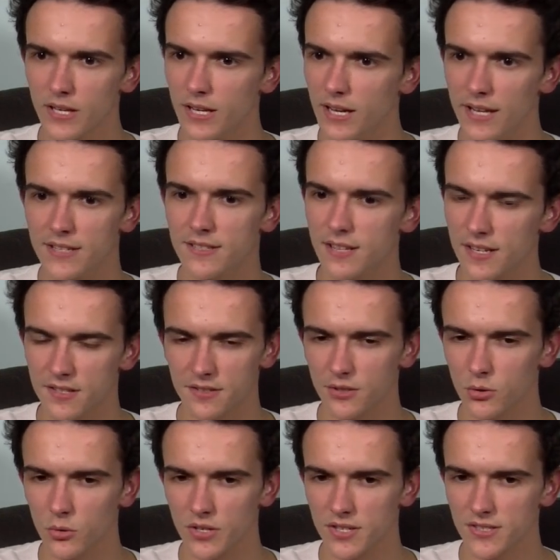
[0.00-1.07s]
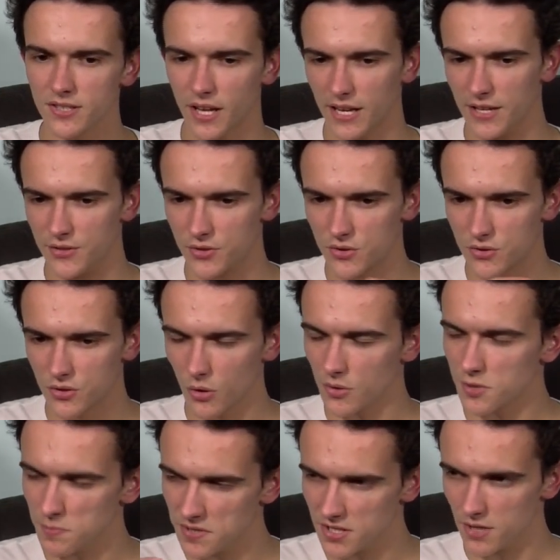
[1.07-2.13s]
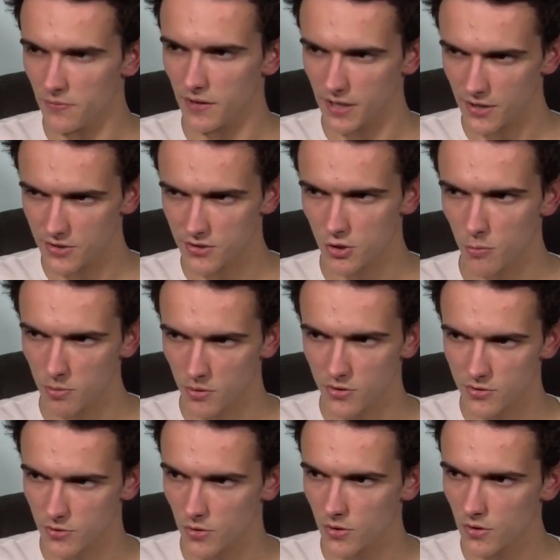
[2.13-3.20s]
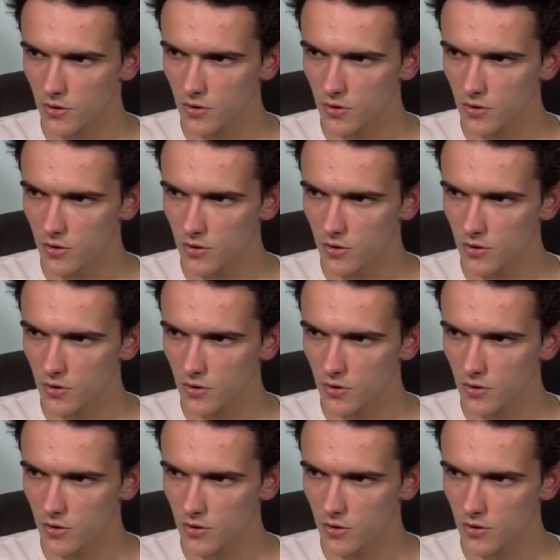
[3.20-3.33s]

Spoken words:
it's literally just, like, it's so specific and it's so personal.